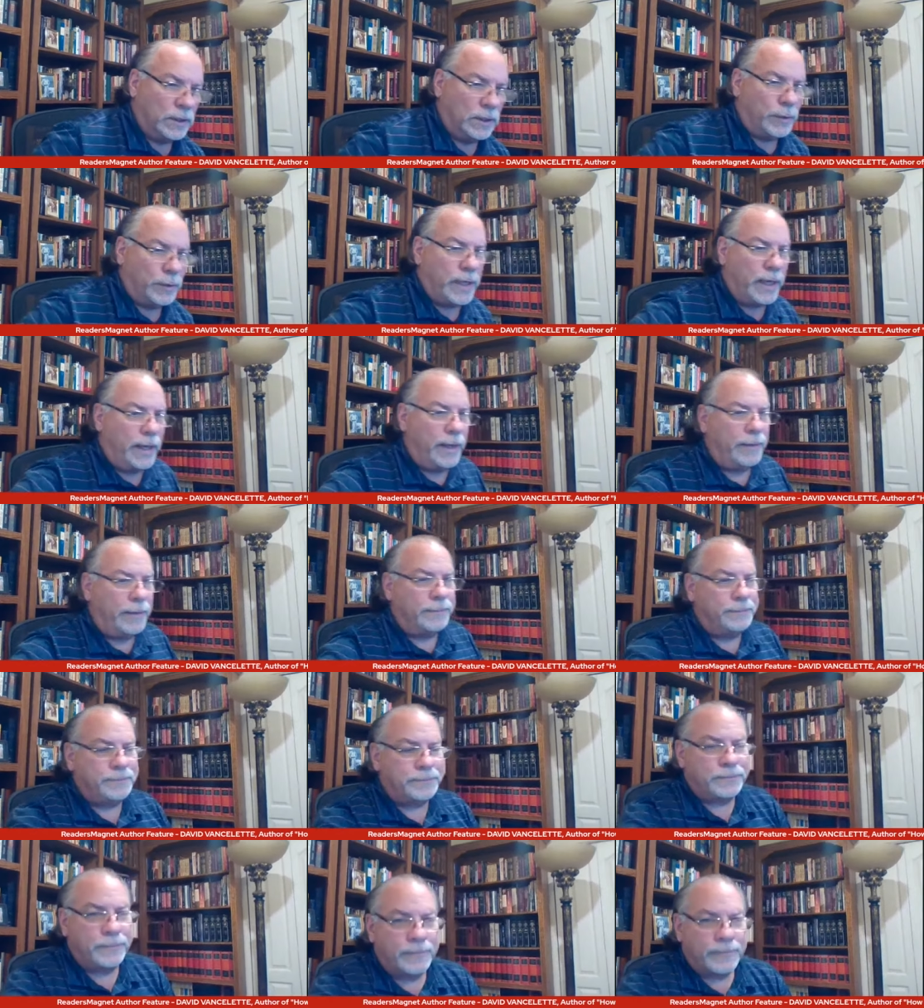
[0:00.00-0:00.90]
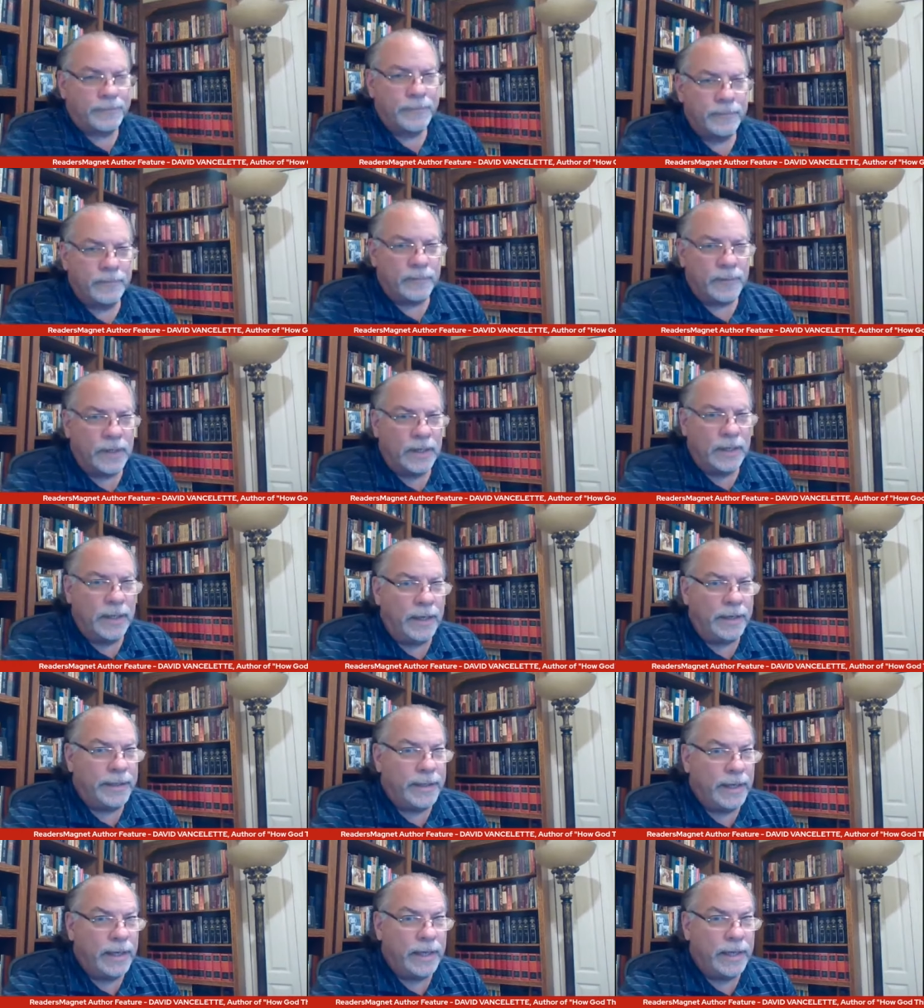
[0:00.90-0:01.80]
Okay,
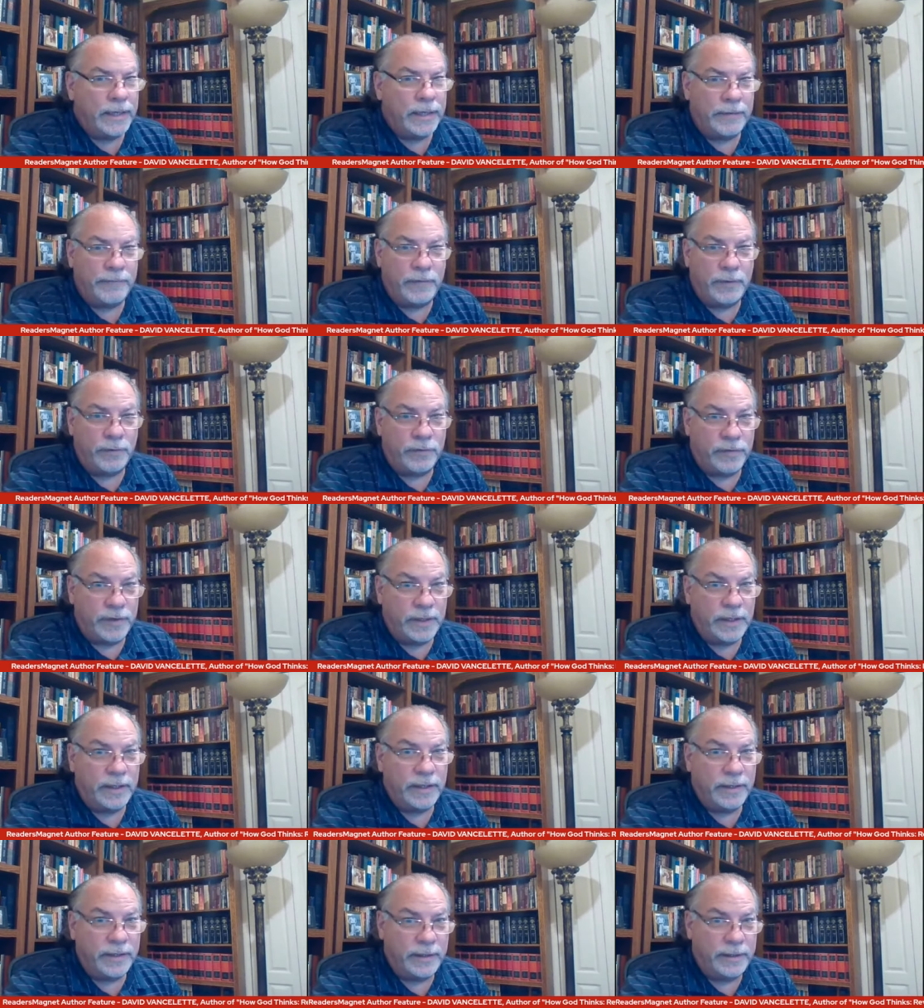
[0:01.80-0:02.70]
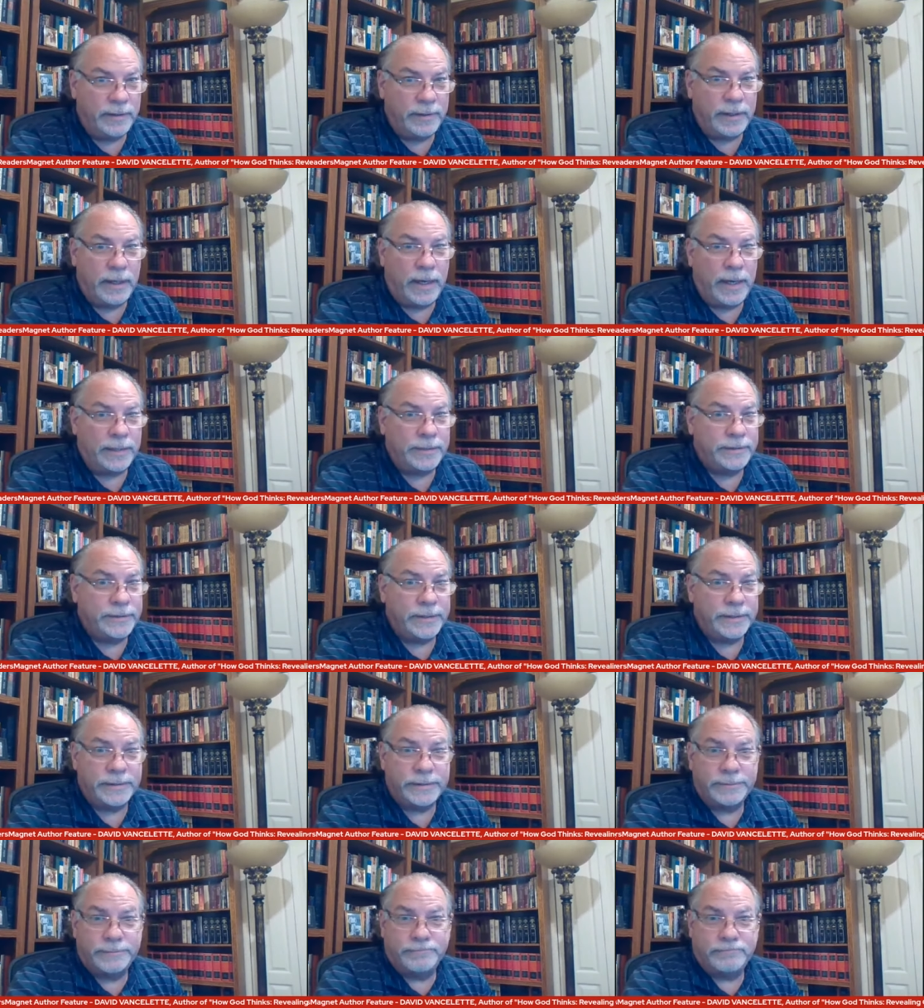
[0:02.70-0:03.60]
again, if you think God
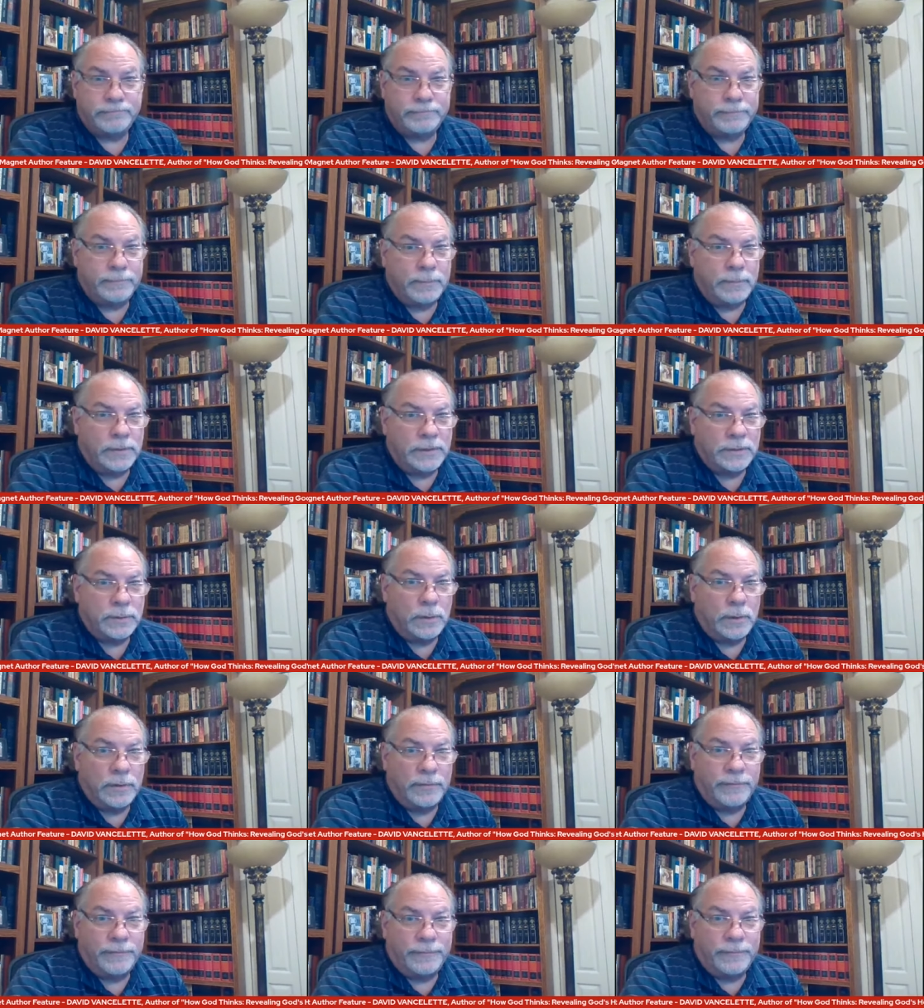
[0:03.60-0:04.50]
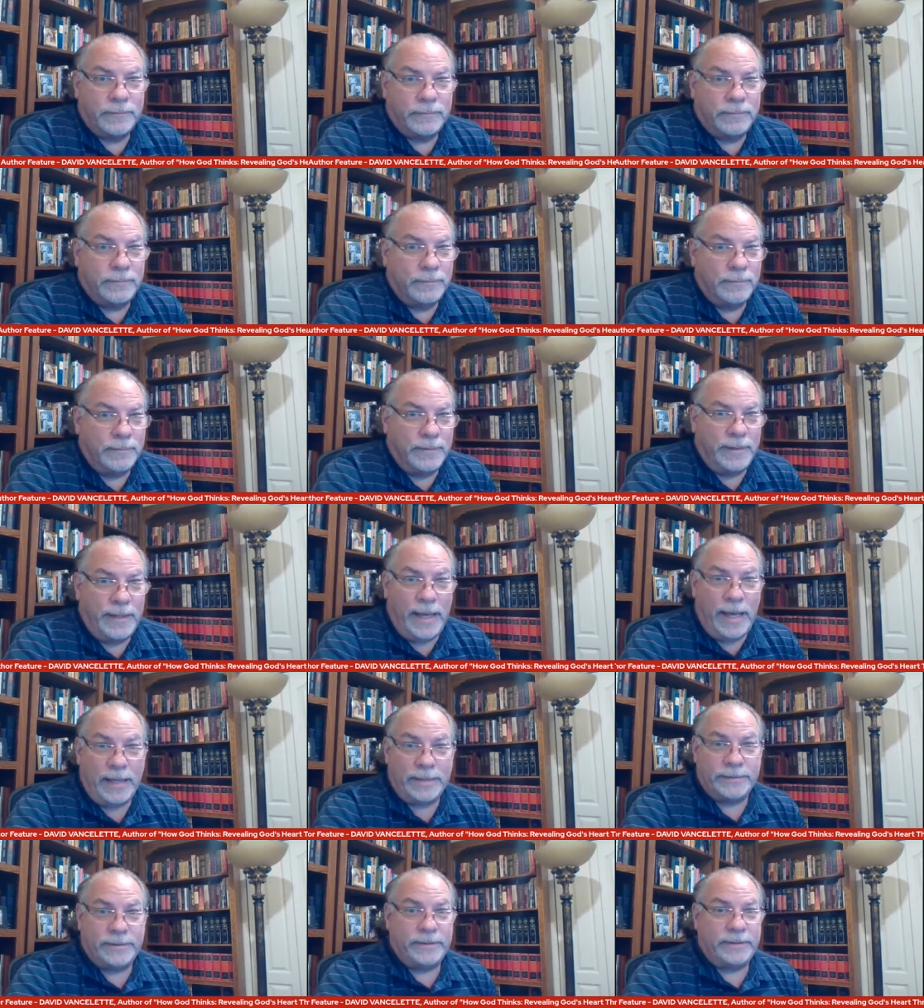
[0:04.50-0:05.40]
just sort of
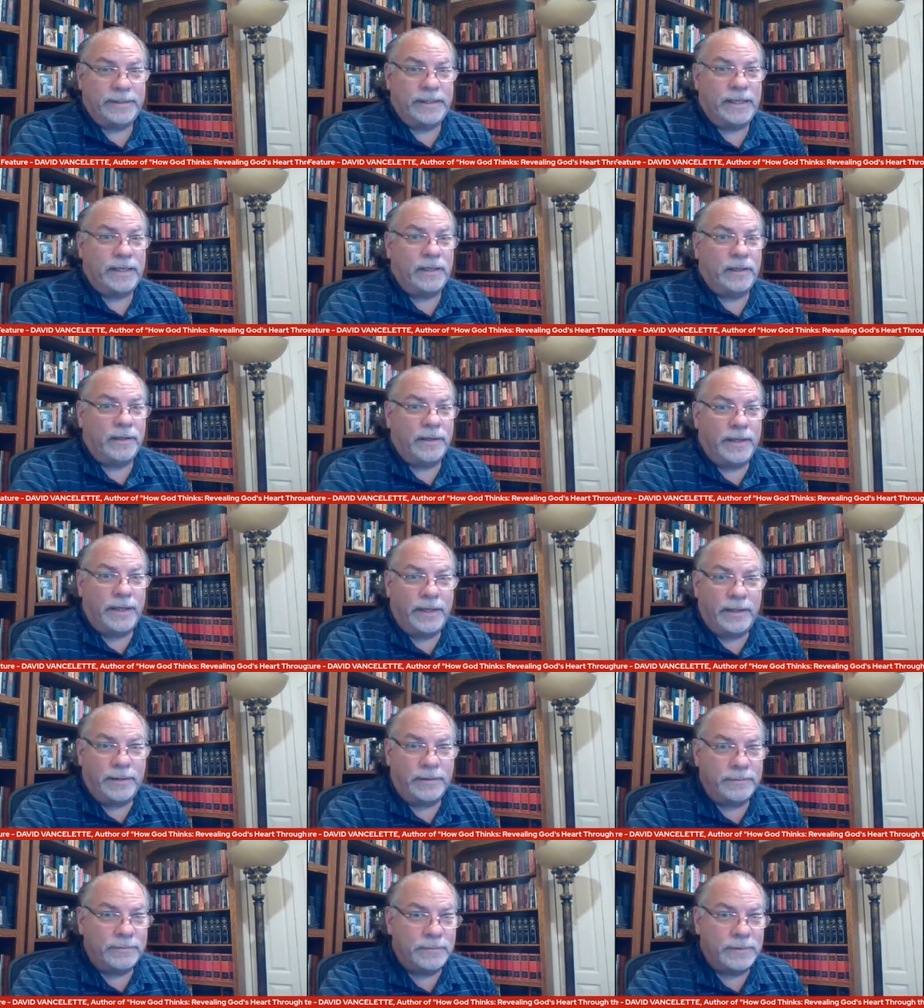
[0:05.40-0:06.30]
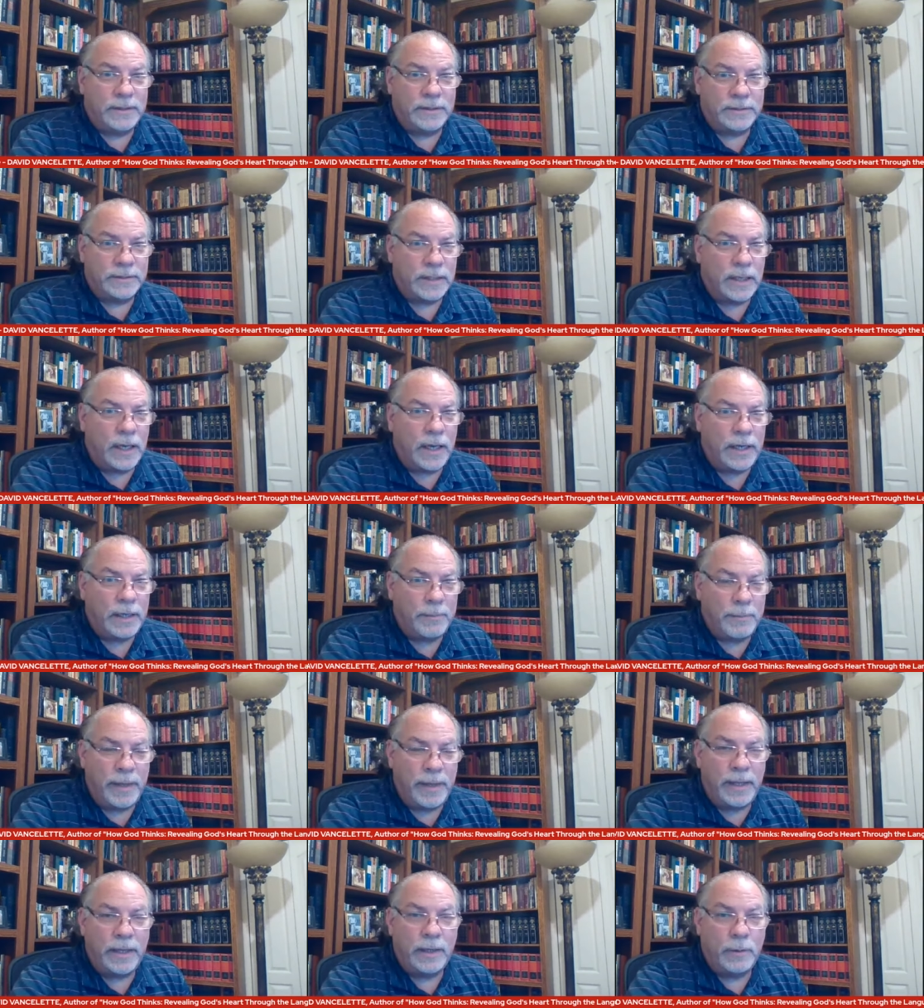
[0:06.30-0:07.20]
accidentally
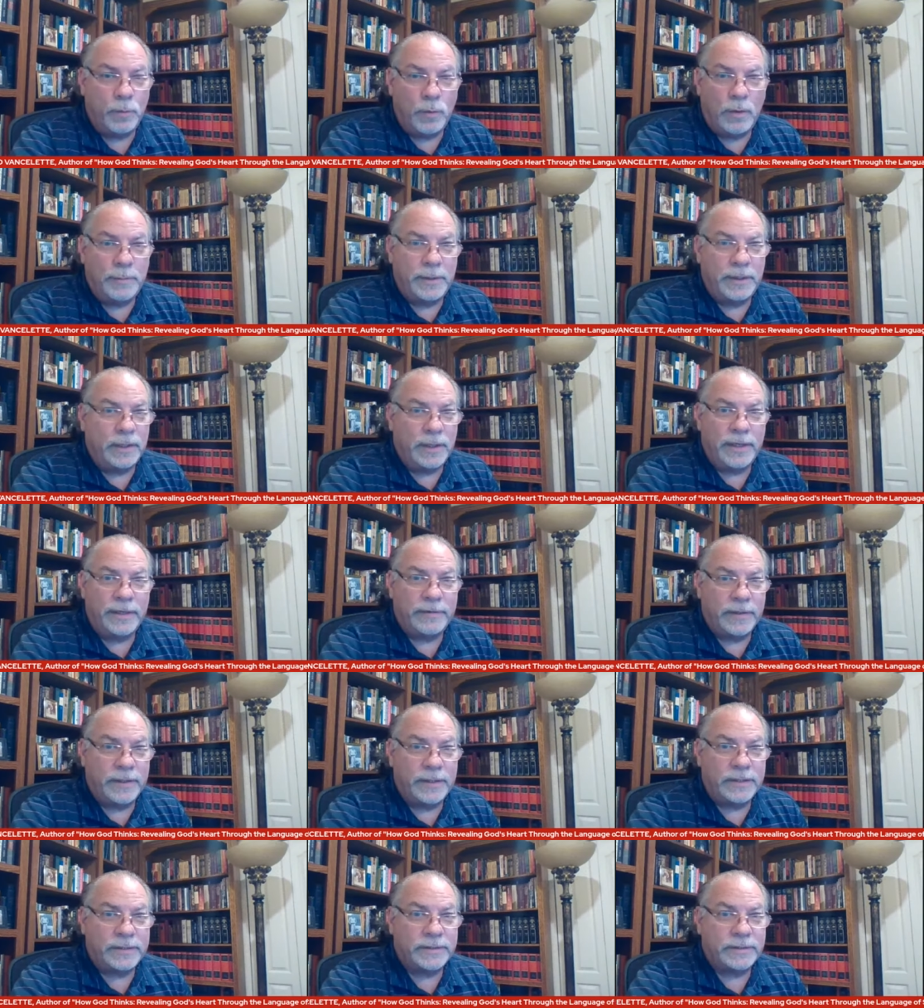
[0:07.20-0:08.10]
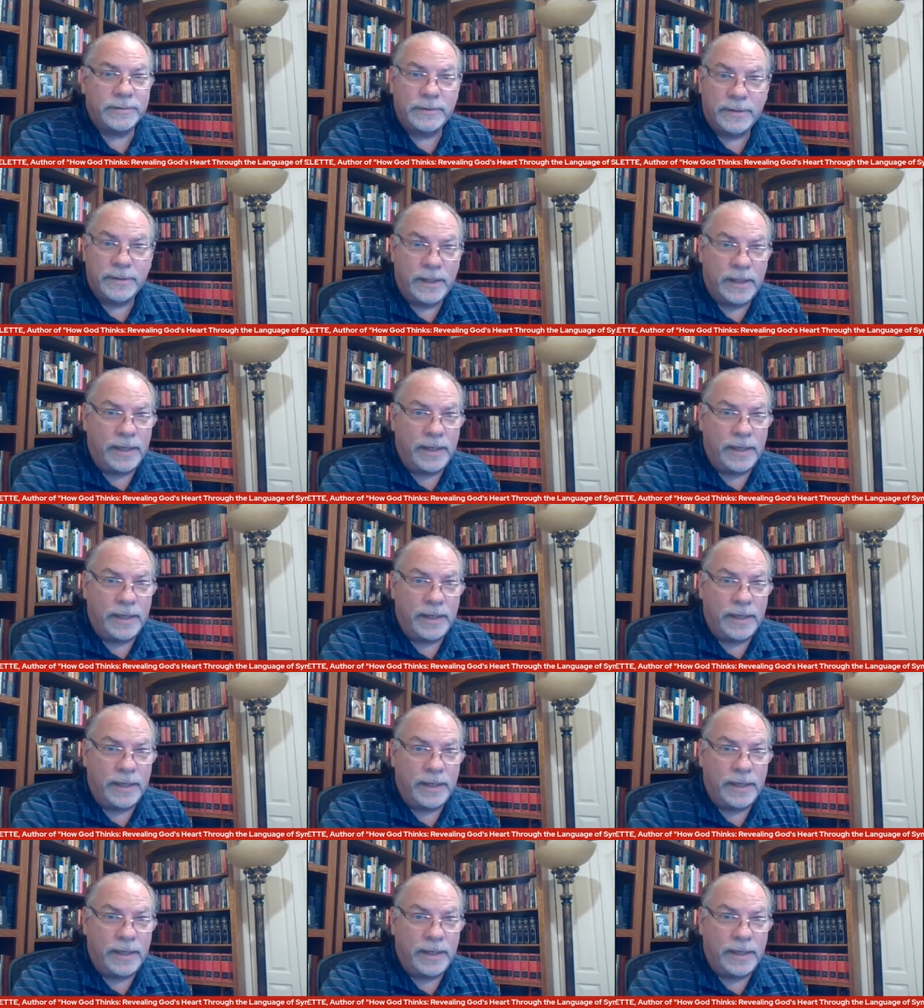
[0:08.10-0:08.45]
designed man and woman like this,